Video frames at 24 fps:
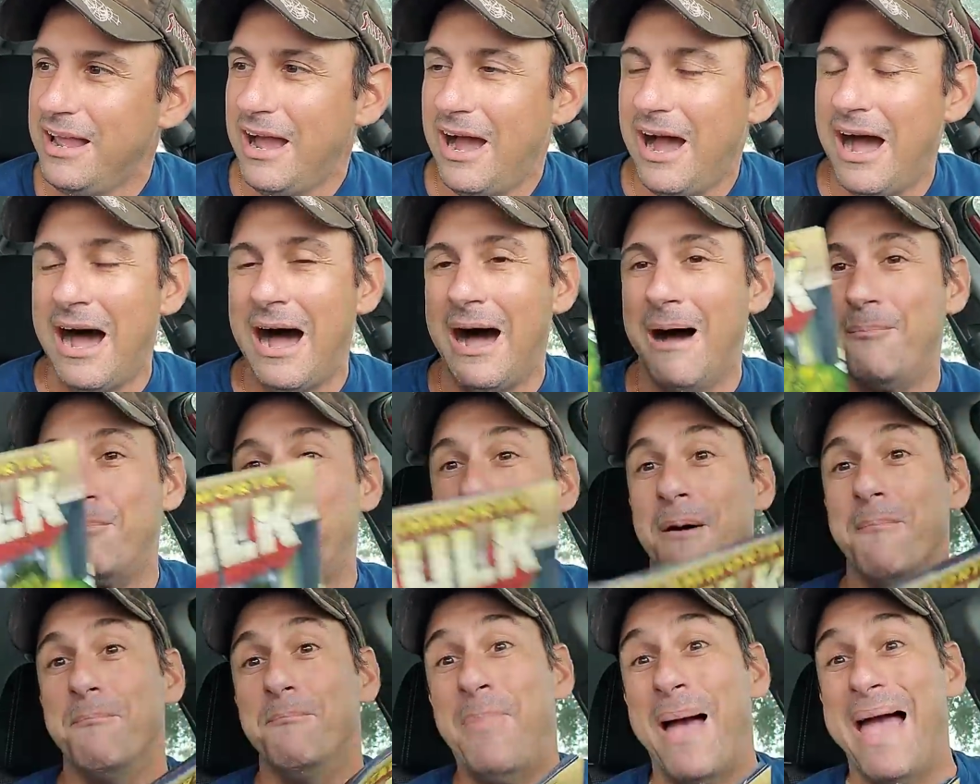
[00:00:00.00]

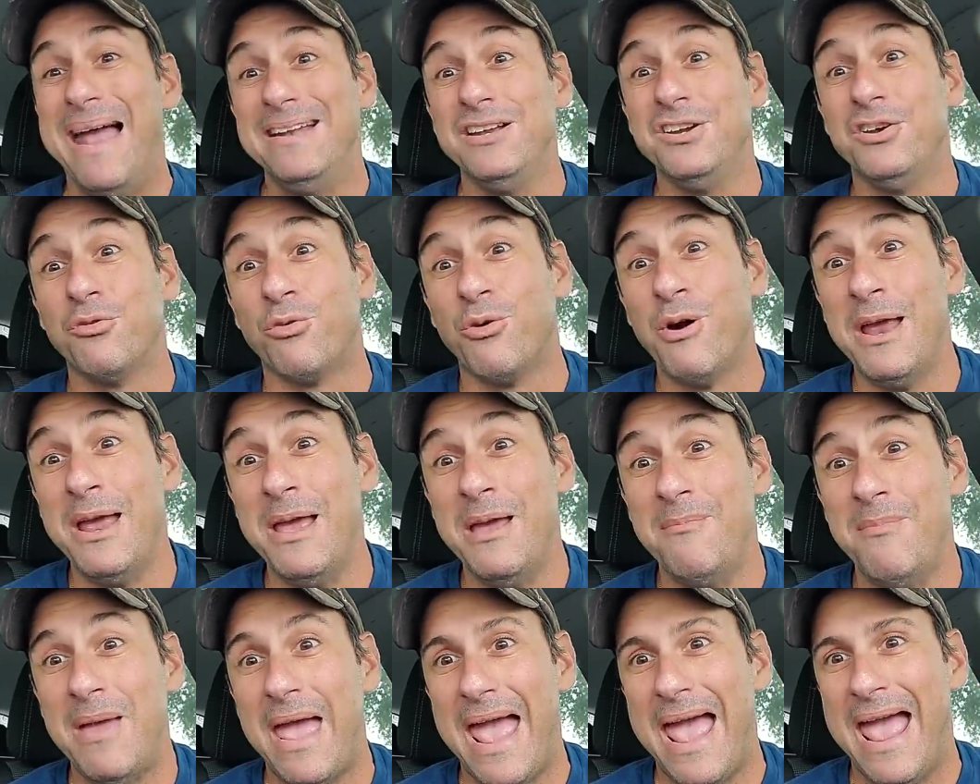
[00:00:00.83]
But Ben
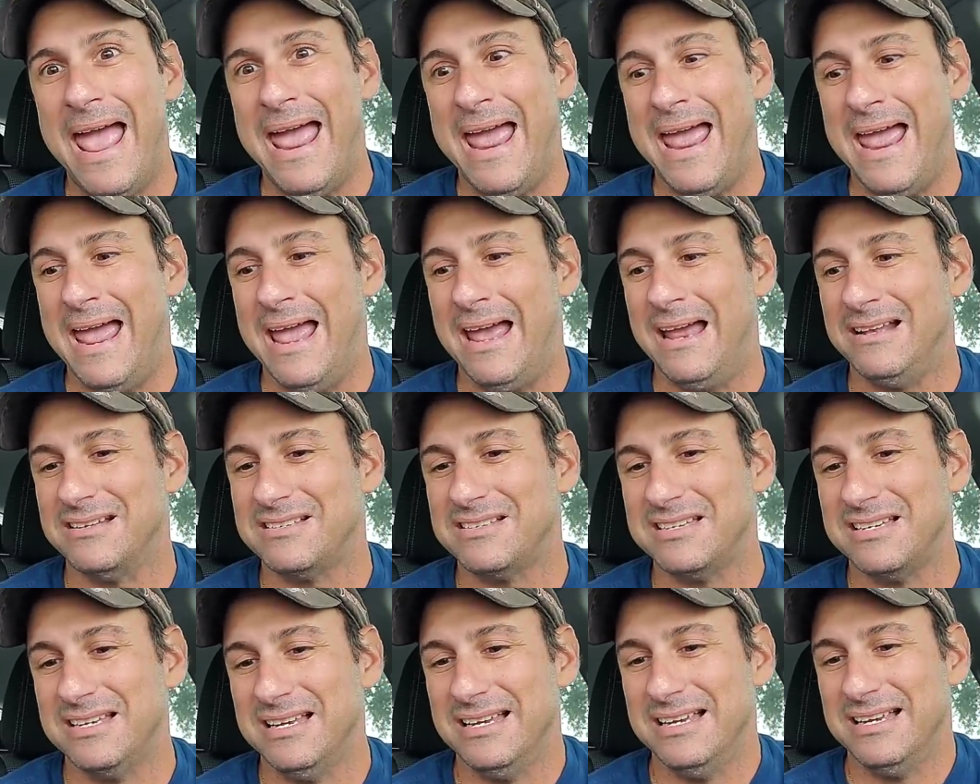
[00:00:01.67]
Grimm
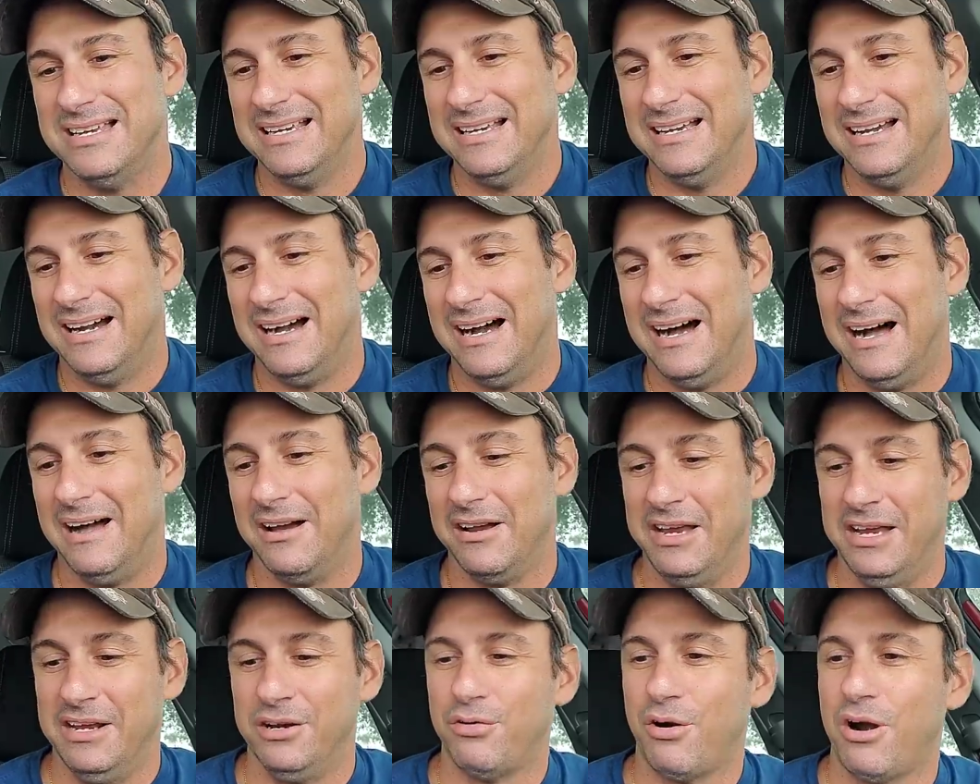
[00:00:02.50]
and
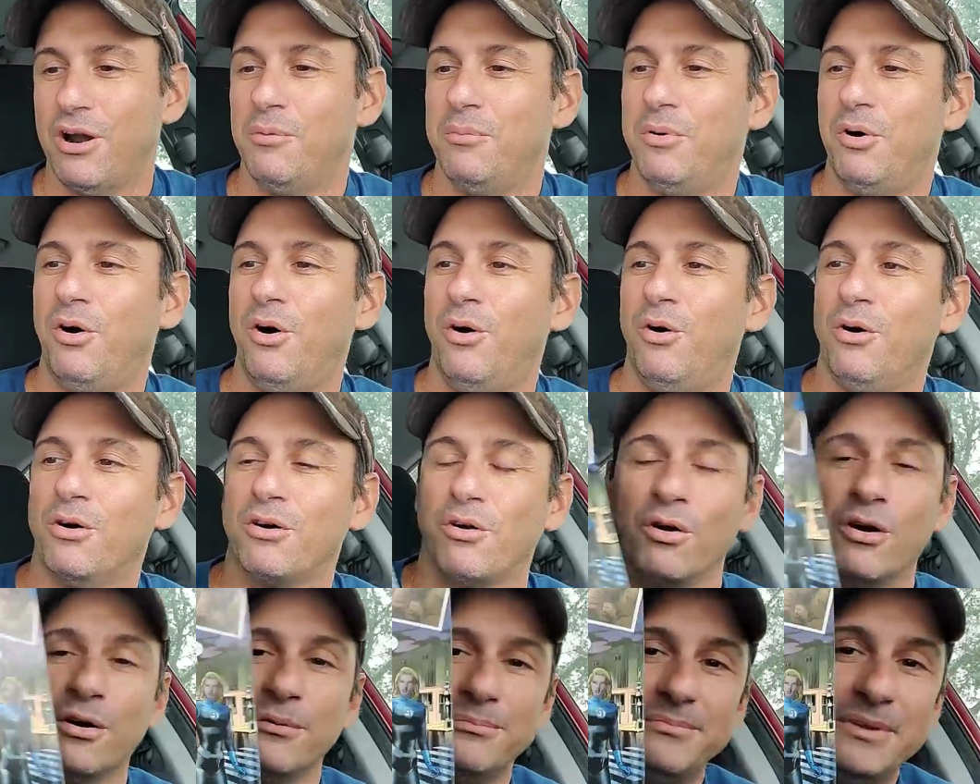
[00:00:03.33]
Incredible Hulk,
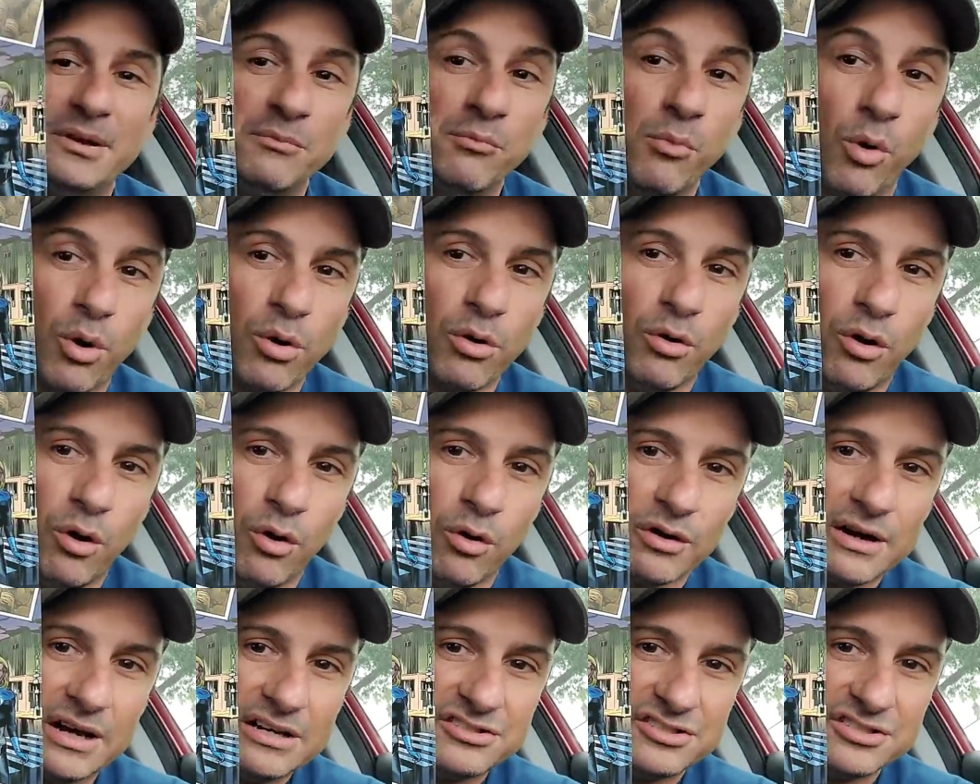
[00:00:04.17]
or Immortal
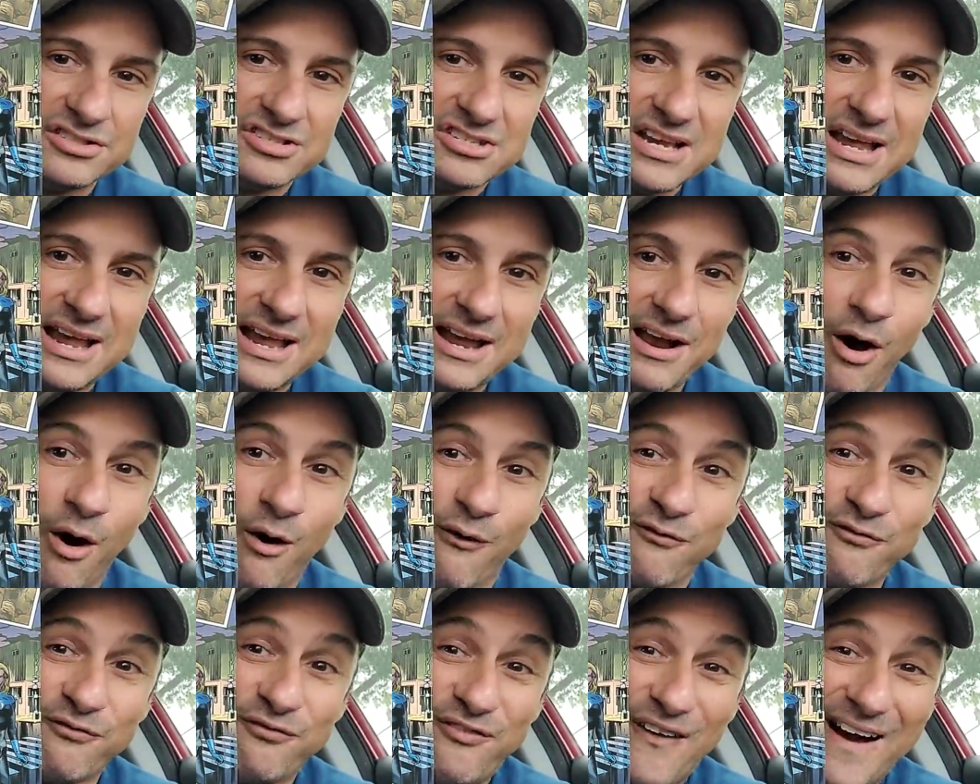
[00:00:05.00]
Hulk, I should say,
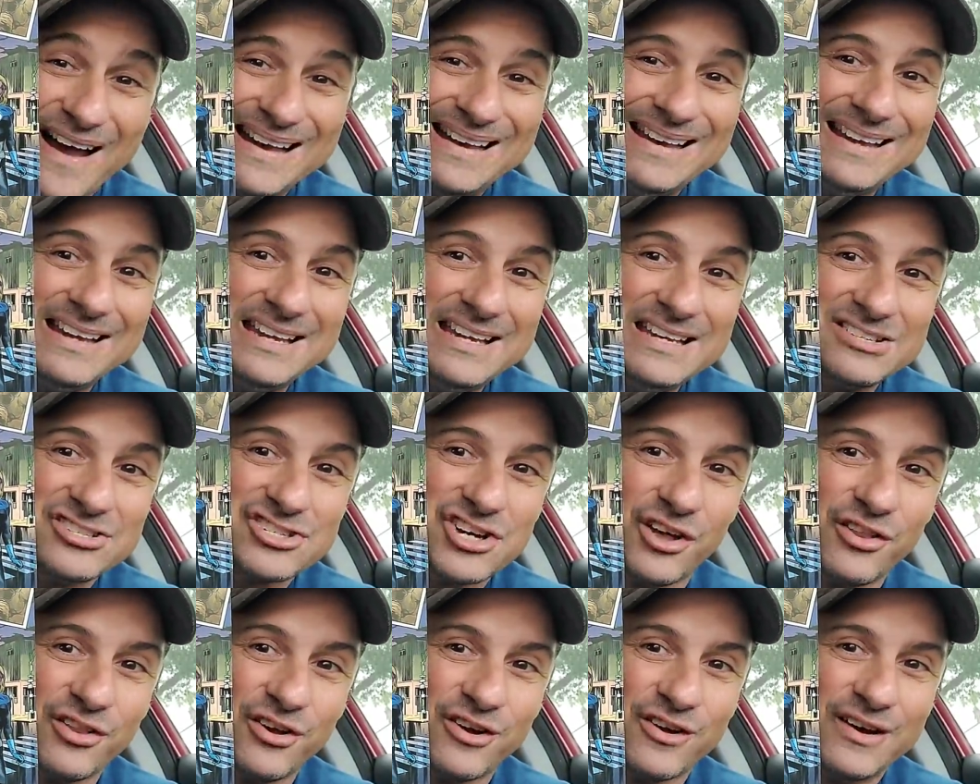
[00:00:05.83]
are fighting each
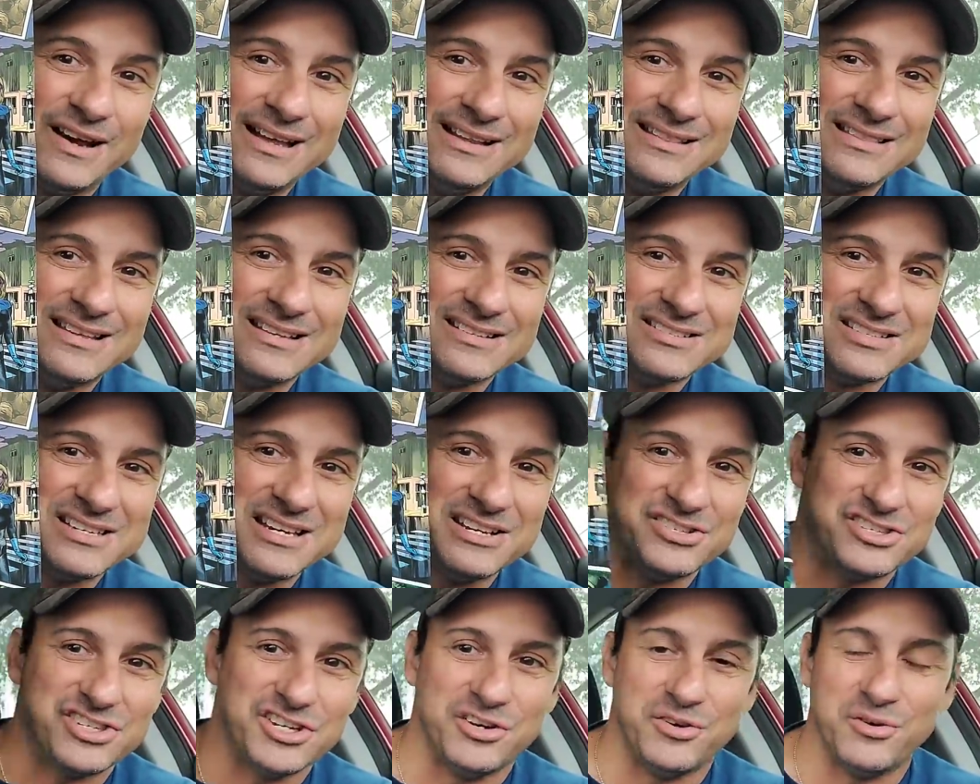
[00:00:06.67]
other in this
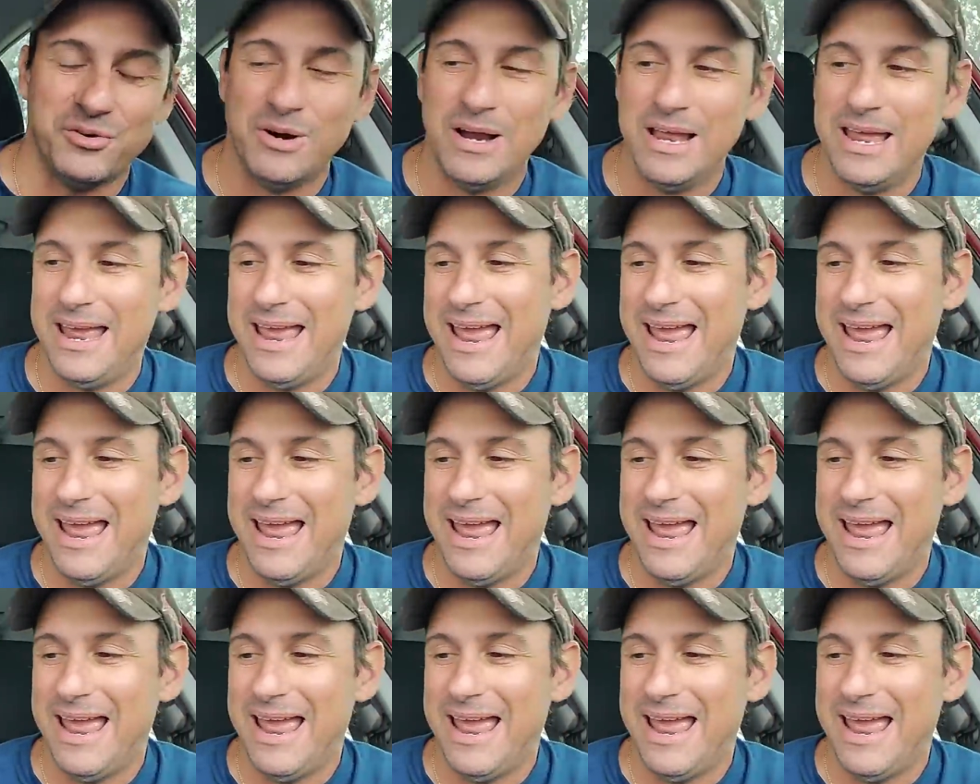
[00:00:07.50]
issue.